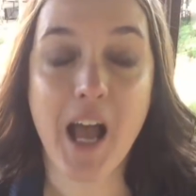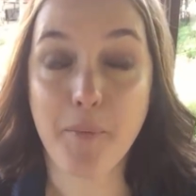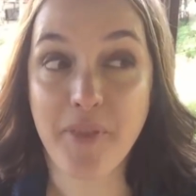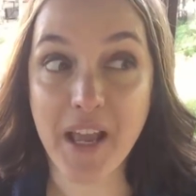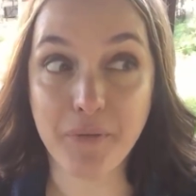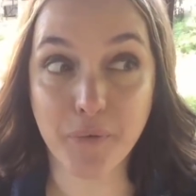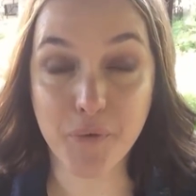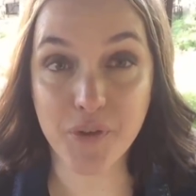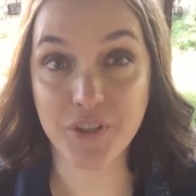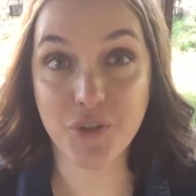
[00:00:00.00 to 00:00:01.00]
I'm thankful
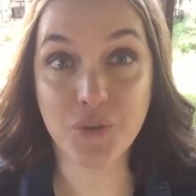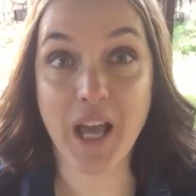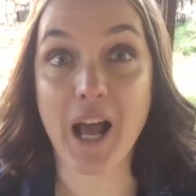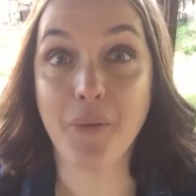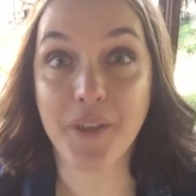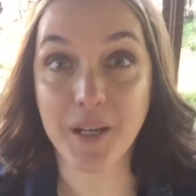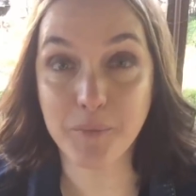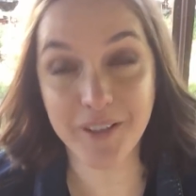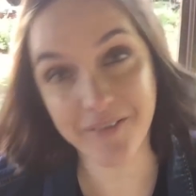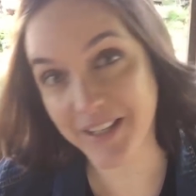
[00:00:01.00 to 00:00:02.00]
for this new town that
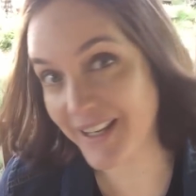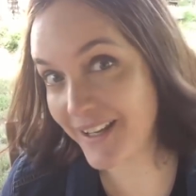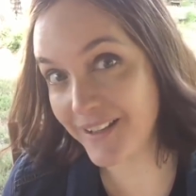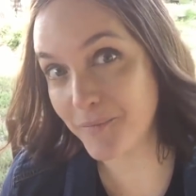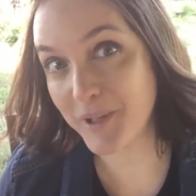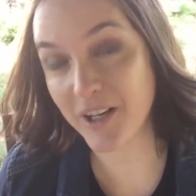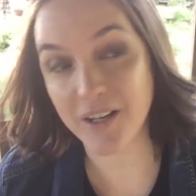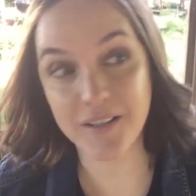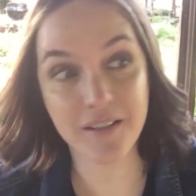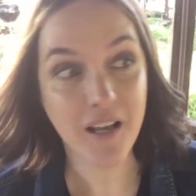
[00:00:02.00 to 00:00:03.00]
I'm living in
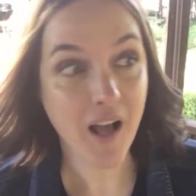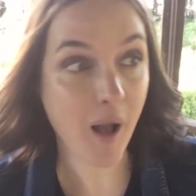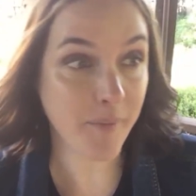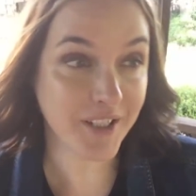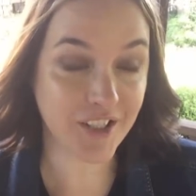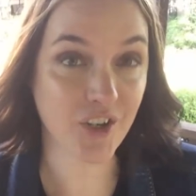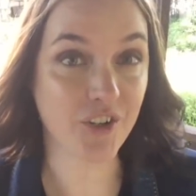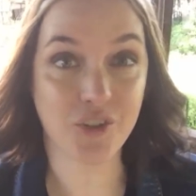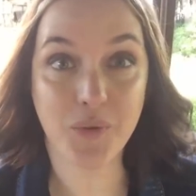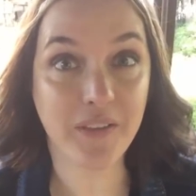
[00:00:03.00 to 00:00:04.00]
because I'm going to
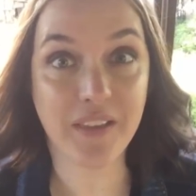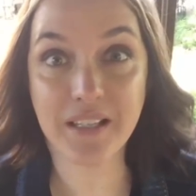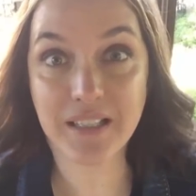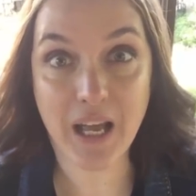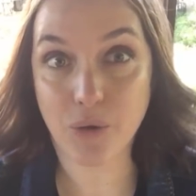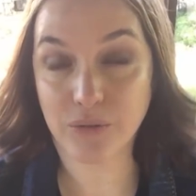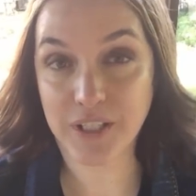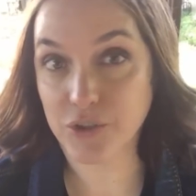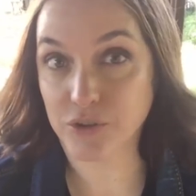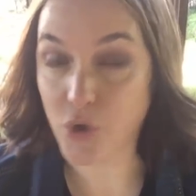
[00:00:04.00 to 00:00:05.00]
start doing things out
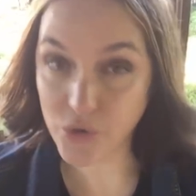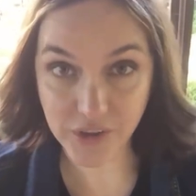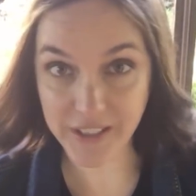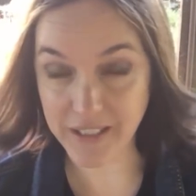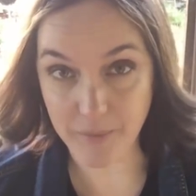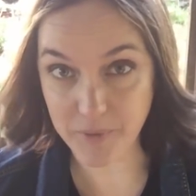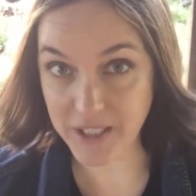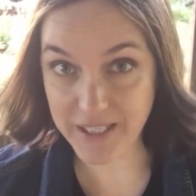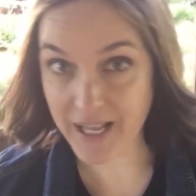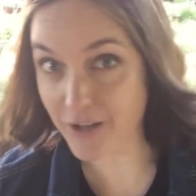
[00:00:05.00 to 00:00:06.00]
here locally. I'm going
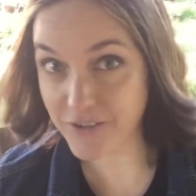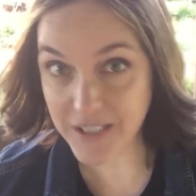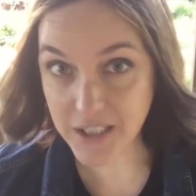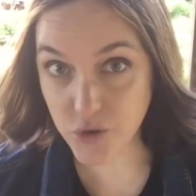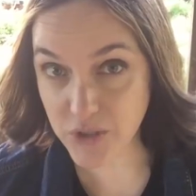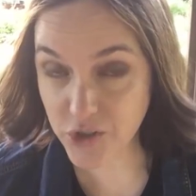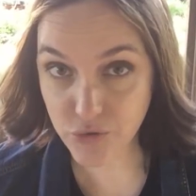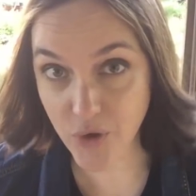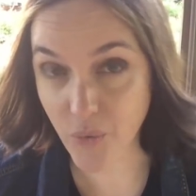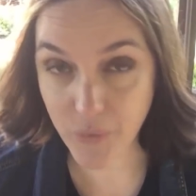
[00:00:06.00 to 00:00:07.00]
to get out in these streets. You
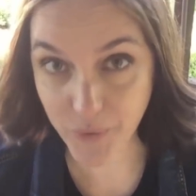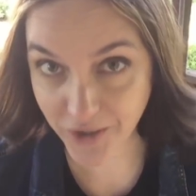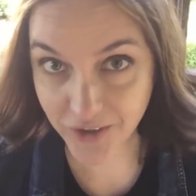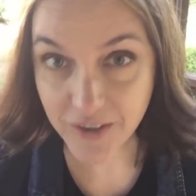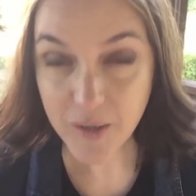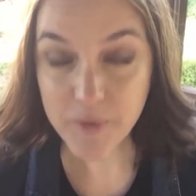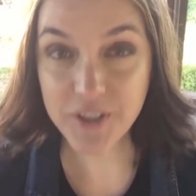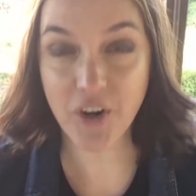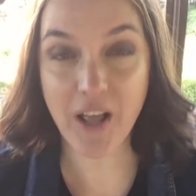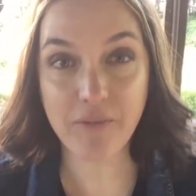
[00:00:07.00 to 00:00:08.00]
know I will.
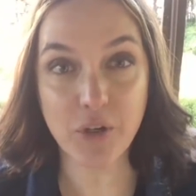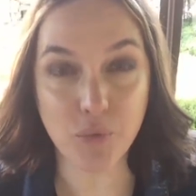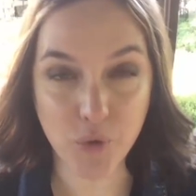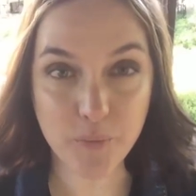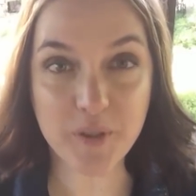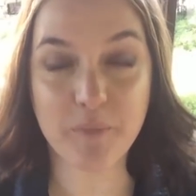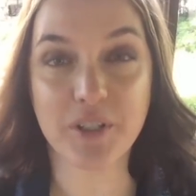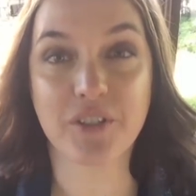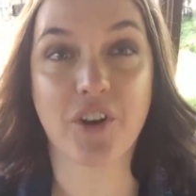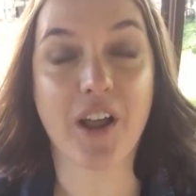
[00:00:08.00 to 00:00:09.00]
Start having groups. I'm
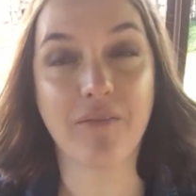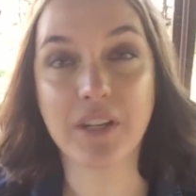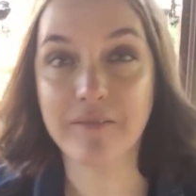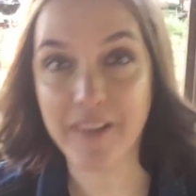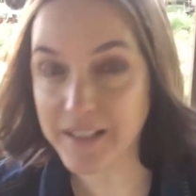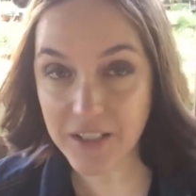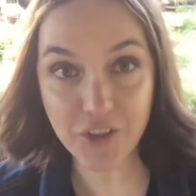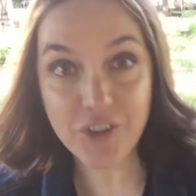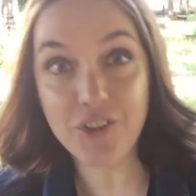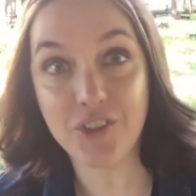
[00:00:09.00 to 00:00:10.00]
going to start having events. I
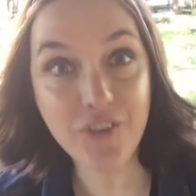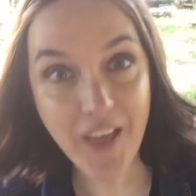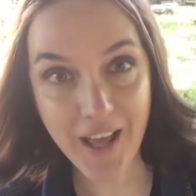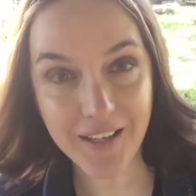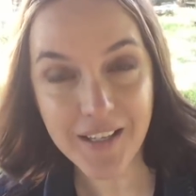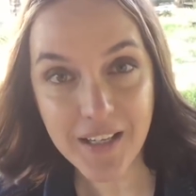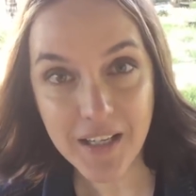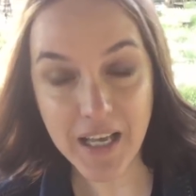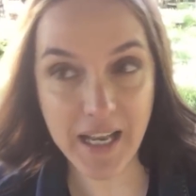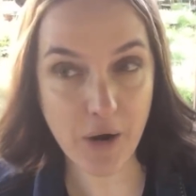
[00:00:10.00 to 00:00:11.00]
couldn't do that
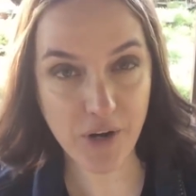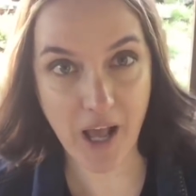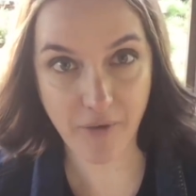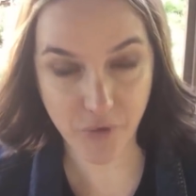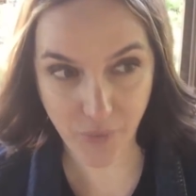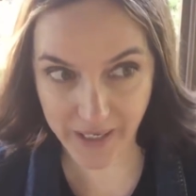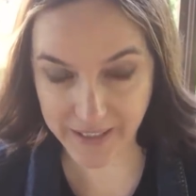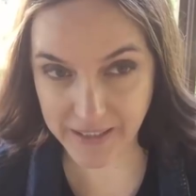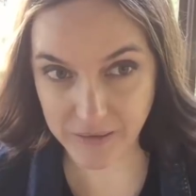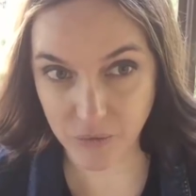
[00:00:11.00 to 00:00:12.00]
an hour and a half
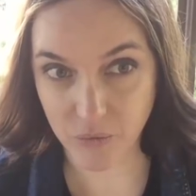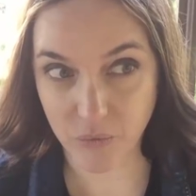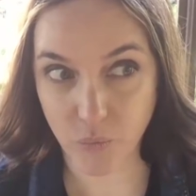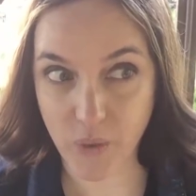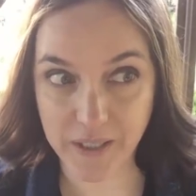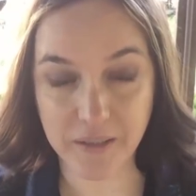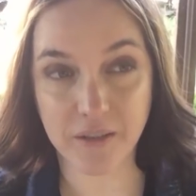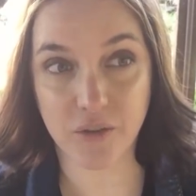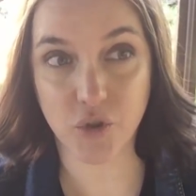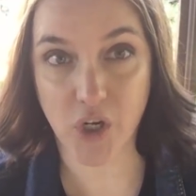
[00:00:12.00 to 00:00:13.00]
away in one
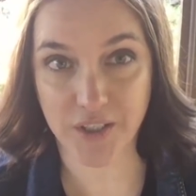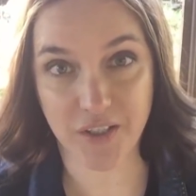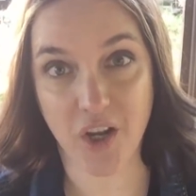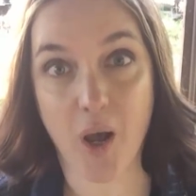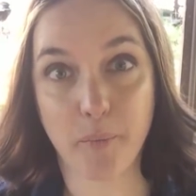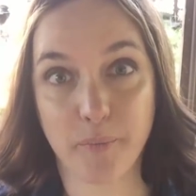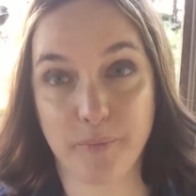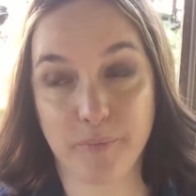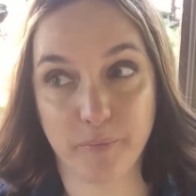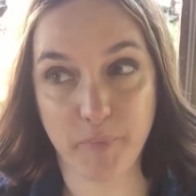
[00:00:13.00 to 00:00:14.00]
truck stop
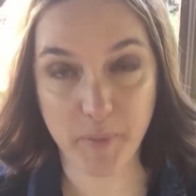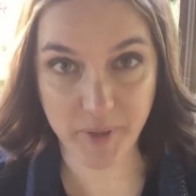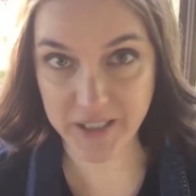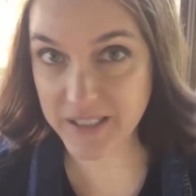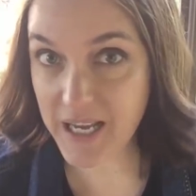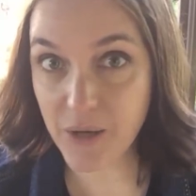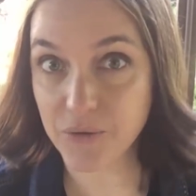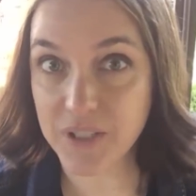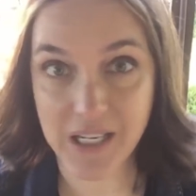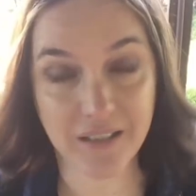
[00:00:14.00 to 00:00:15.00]
Bumpkin
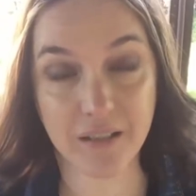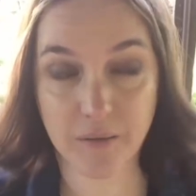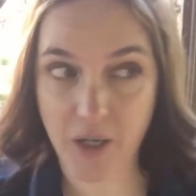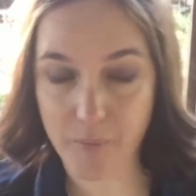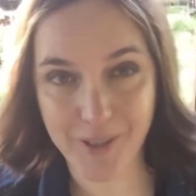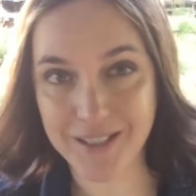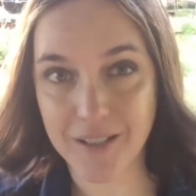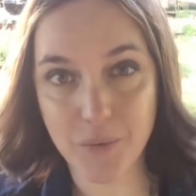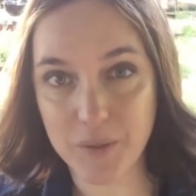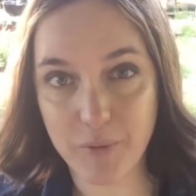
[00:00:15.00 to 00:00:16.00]
Town, Texas. God bless
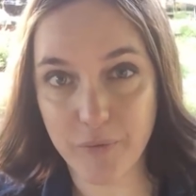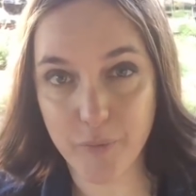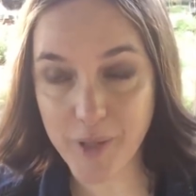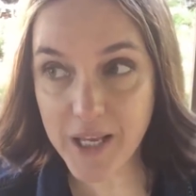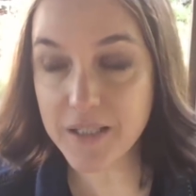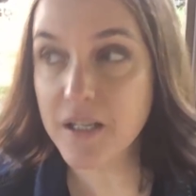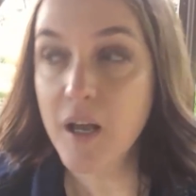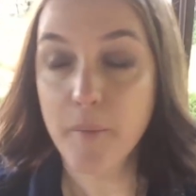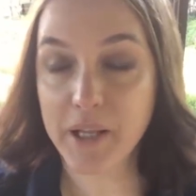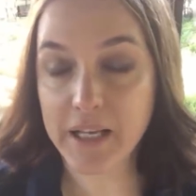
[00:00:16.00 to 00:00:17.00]
it. It was a beautiful place.
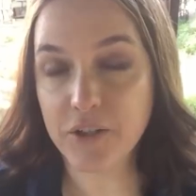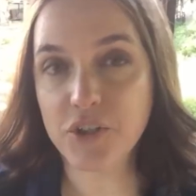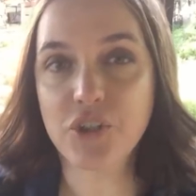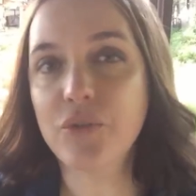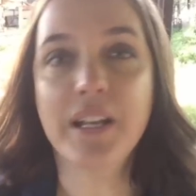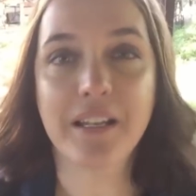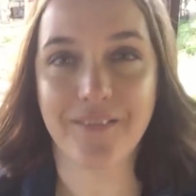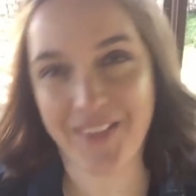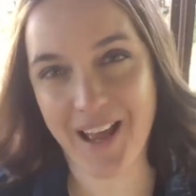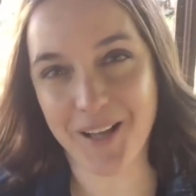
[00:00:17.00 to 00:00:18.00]
But like I couldn't do any
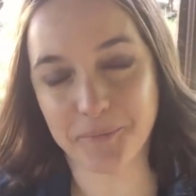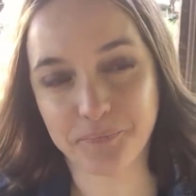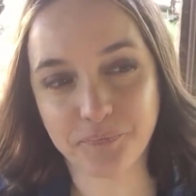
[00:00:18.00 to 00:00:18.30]
of that.